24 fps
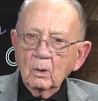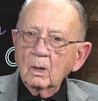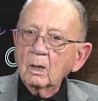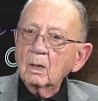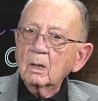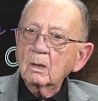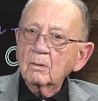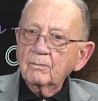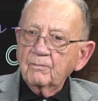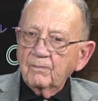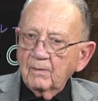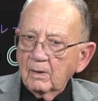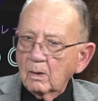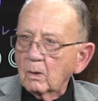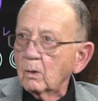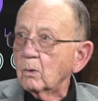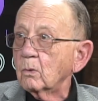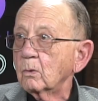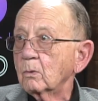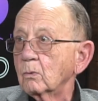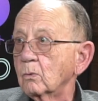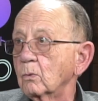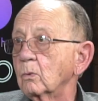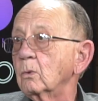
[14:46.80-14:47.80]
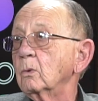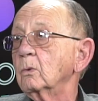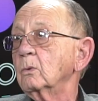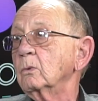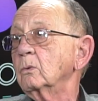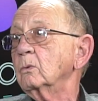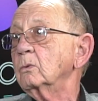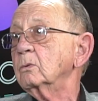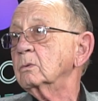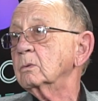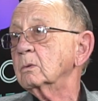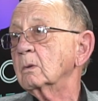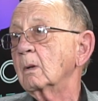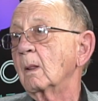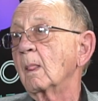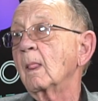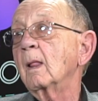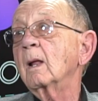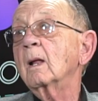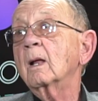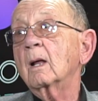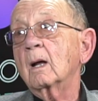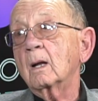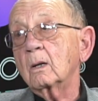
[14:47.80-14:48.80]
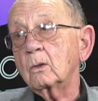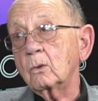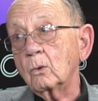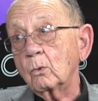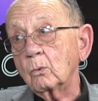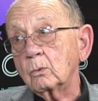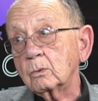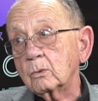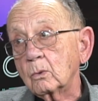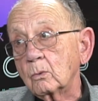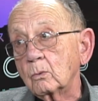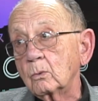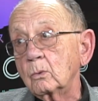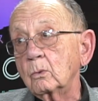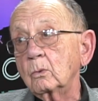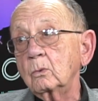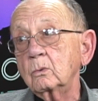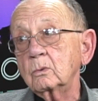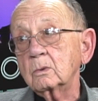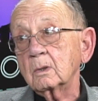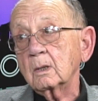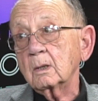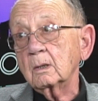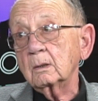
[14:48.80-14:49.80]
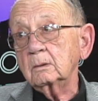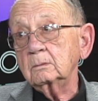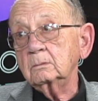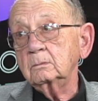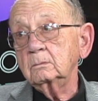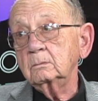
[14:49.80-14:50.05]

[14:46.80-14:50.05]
got to follow the rules. Got to know what the rules are.